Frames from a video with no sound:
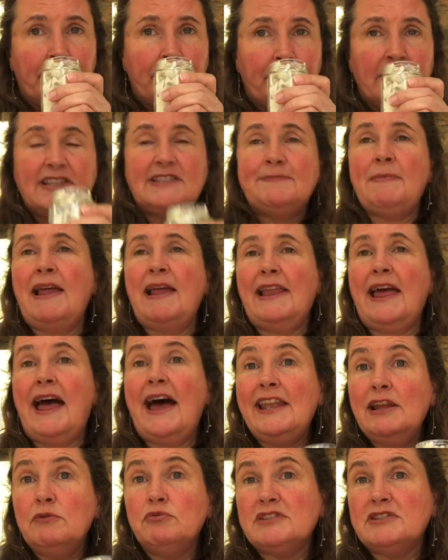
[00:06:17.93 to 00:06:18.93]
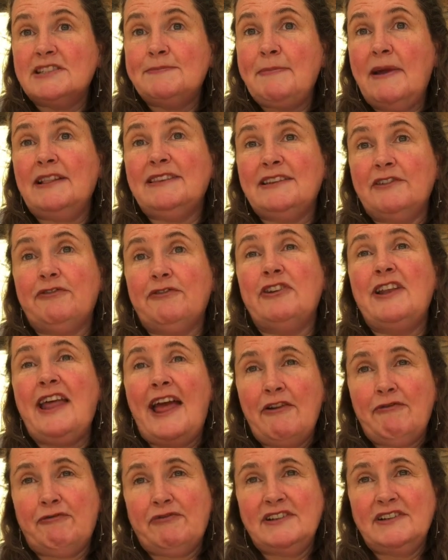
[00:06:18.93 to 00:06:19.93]
smell it, and it will smell different
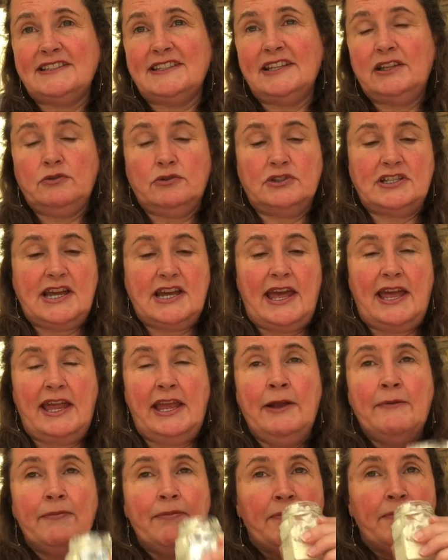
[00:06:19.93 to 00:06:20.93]
every single day.